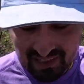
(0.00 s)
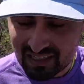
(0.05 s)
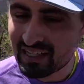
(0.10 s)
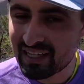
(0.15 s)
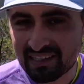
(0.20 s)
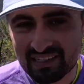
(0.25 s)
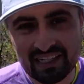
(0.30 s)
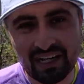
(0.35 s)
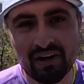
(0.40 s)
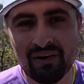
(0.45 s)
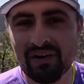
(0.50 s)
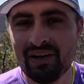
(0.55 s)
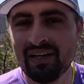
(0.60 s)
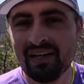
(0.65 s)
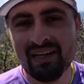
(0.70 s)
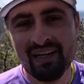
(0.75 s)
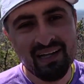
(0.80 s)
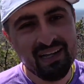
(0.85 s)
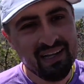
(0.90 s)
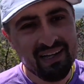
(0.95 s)
let's go
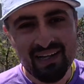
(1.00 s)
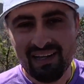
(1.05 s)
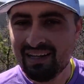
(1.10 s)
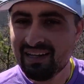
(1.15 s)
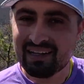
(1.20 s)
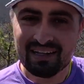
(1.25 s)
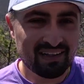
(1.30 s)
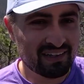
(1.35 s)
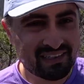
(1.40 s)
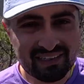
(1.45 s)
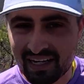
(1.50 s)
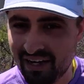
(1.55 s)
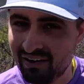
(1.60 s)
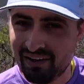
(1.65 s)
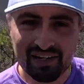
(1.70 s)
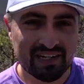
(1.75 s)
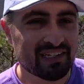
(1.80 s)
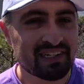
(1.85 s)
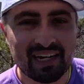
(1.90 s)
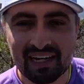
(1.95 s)
let's go
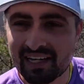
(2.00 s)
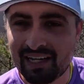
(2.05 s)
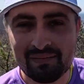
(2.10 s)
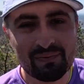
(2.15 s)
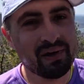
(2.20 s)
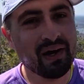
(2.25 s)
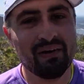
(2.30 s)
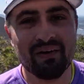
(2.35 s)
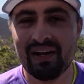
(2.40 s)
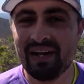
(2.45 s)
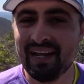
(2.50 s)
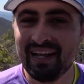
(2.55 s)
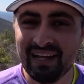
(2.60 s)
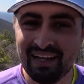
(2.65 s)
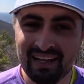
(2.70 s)
just gotta keep going